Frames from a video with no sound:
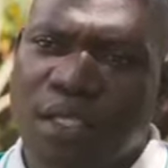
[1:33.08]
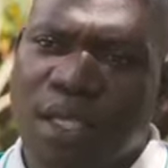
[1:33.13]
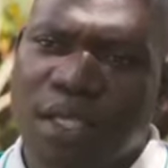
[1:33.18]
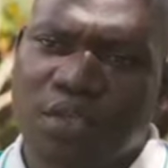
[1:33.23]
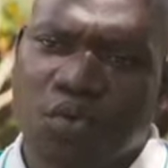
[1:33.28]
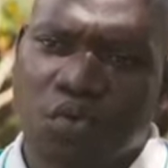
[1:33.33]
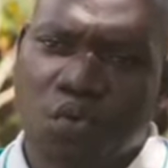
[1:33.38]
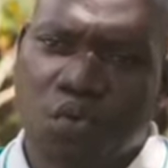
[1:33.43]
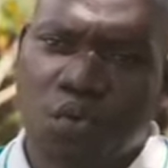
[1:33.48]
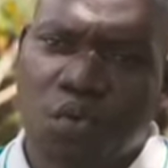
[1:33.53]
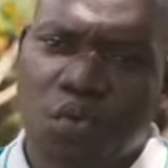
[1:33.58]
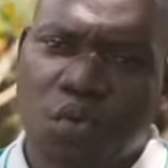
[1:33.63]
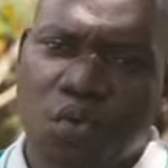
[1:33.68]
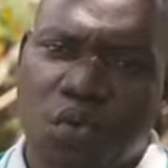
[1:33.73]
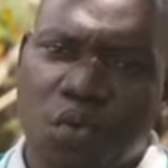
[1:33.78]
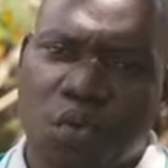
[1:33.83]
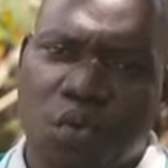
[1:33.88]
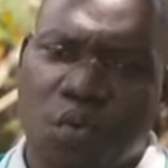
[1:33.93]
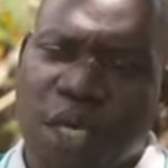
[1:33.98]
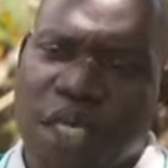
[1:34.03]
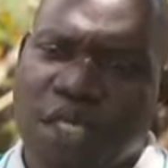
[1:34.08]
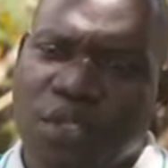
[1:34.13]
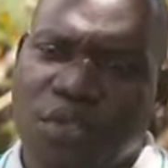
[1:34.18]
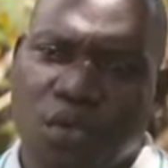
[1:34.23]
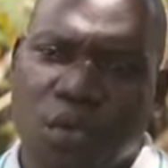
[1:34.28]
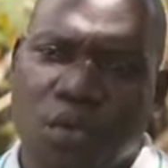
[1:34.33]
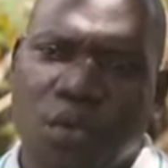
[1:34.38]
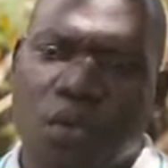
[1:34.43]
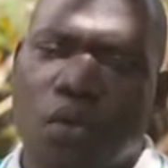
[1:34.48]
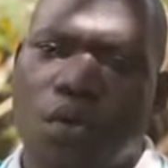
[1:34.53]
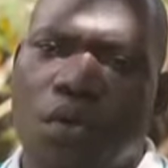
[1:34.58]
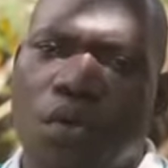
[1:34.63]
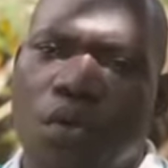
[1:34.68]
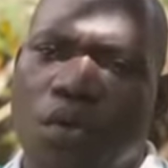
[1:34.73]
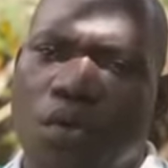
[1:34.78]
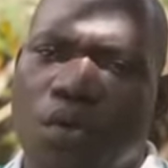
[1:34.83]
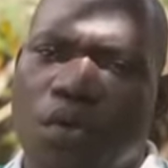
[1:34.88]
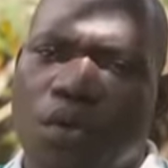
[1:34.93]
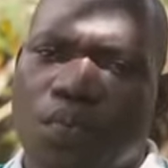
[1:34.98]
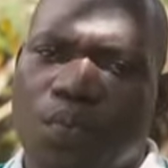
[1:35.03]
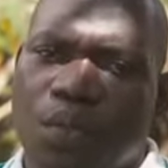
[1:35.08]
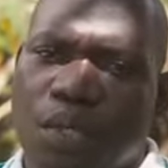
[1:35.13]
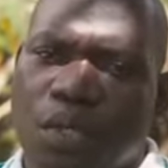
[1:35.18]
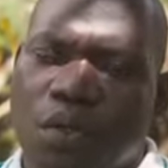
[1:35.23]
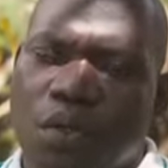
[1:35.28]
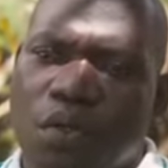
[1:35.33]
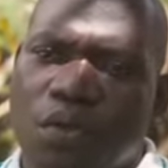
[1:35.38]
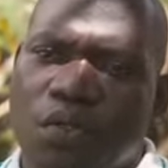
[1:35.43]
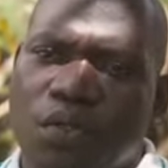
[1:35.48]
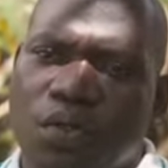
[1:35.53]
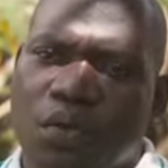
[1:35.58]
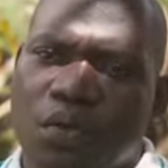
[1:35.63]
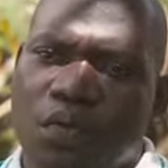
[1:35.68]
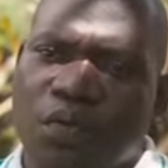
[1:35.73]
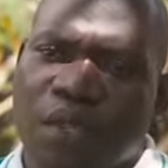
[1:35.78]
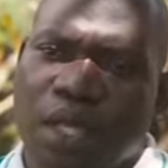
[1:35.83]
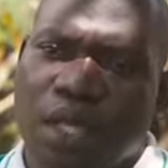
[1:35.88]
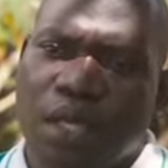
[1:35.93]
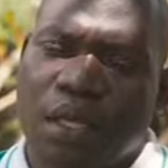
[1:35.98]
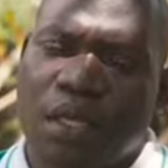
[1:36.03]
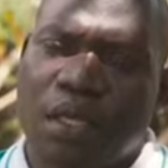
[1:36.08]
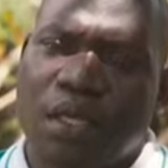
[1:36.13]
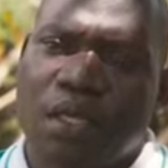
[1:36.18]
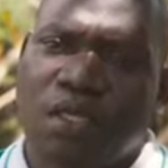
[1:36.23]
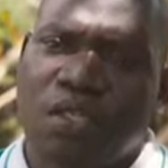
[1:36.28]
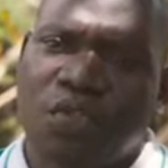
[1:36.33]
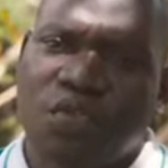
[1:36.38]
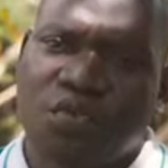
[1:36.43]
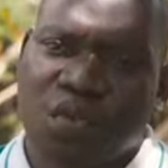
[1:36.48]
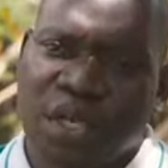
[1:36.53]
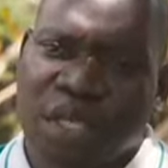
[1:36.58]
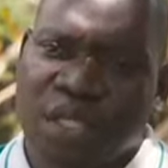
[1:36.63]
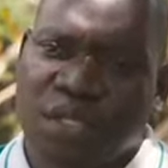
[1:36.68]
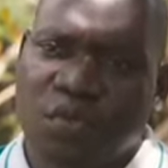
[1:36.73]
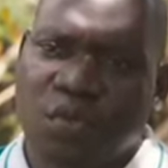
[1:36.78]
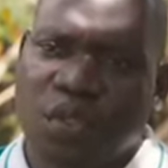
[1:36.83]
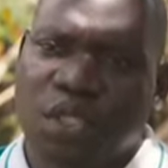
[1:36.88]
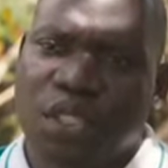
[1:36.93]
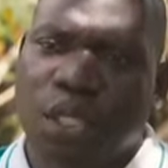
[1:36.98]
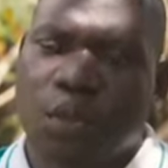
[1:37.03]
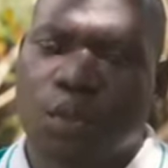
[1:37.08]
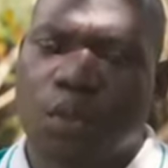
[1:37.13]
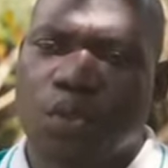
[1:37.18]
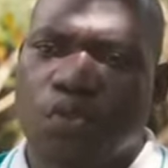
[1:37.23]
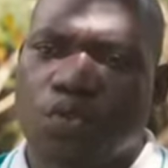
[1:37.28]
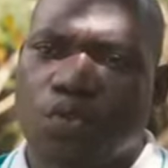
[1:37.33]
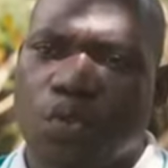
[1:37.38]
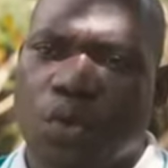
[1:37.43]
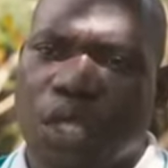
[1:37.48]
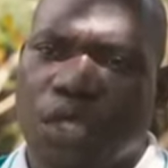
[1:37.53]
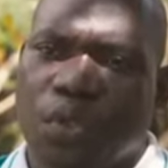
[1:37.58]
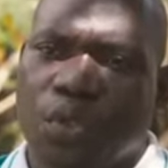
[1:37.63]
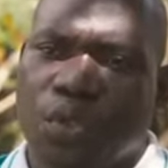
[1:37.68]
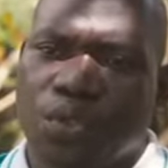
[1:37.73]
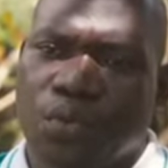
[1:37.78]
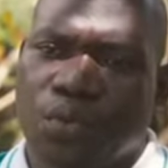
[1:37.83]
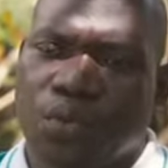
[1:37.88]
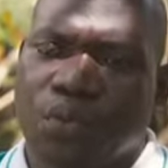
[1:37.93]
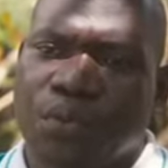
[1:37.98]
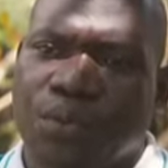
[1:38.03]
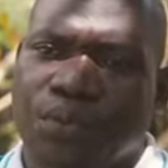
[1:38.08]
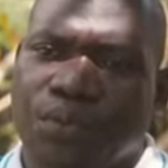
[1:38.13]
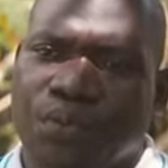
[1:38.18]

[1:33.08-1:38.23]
at school were so low because of the stress which I was going through.